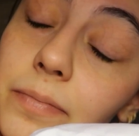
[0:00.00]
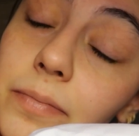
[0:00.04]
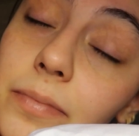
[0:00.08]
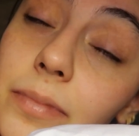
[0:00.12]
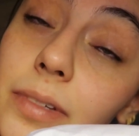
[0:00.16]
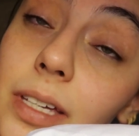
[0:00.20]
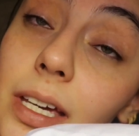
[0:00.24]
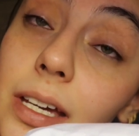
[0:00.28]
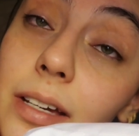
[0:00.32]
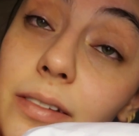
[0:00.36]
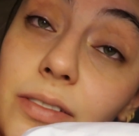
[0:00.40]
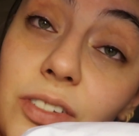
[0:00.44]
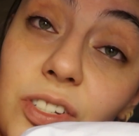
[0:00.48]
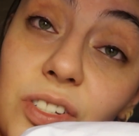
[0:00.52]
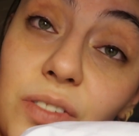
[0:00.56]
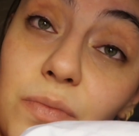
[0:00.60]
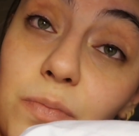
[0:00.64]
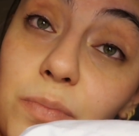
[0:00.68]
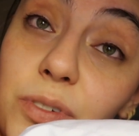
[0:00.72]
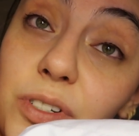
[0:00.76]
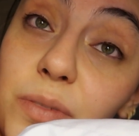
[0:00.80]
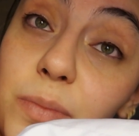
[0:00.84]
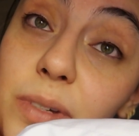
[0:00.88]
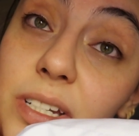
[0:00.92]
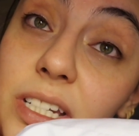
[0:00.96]
Yeah, just
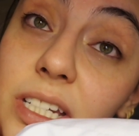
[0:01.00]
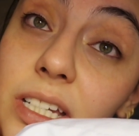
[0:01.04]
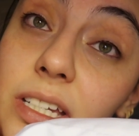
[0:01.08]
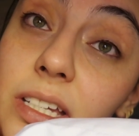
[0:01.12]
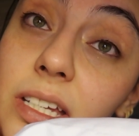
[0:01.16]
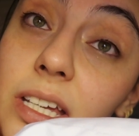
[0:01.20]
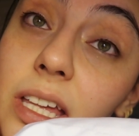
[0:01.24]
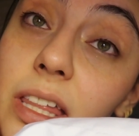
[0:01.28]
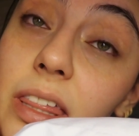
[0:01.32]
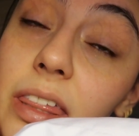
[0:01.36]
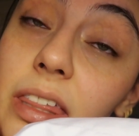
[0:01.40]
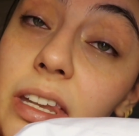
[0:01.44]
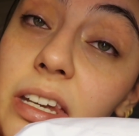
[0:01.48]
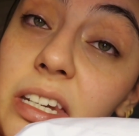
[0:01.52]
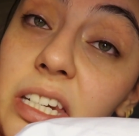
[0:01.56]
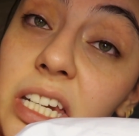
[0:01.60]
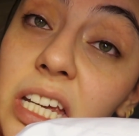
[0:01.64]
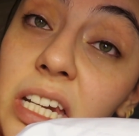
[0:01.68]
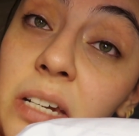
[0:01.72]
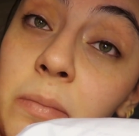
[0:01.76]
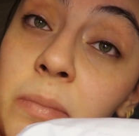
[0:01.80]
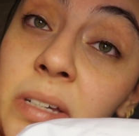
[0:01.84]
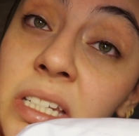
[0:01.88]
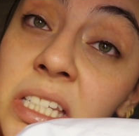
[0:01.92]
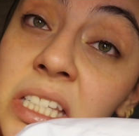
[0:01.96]
brushed my teeth,
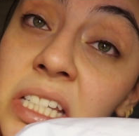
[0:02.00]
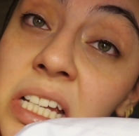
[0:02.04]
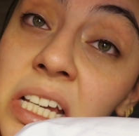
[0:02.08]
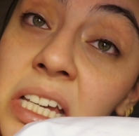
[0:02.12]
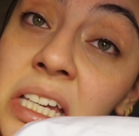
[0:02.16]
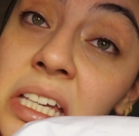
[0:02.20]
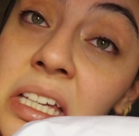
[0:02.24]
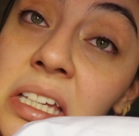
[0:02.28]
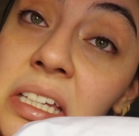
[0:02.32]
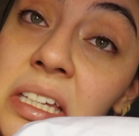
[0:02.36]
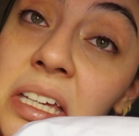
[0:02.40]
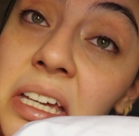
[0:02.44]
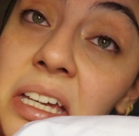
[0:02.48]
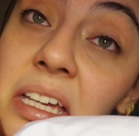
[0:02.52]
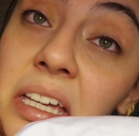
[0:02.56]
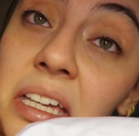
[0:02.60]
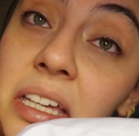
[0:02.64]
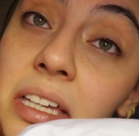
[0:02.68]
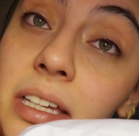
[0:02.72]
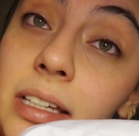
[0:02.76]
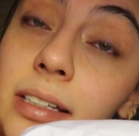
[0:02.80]
did my skincare.